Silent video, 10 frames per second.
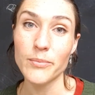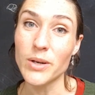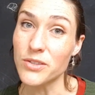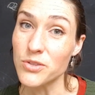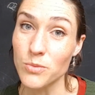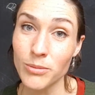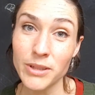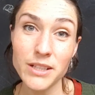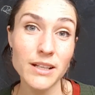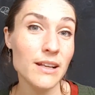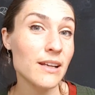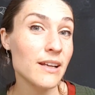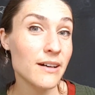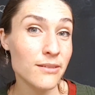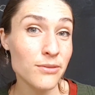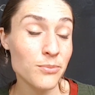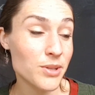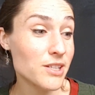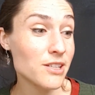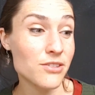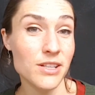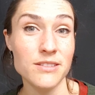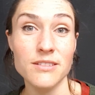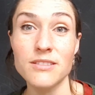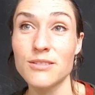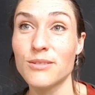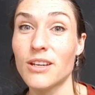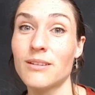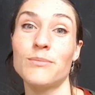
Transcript: Most women love pretty dresses.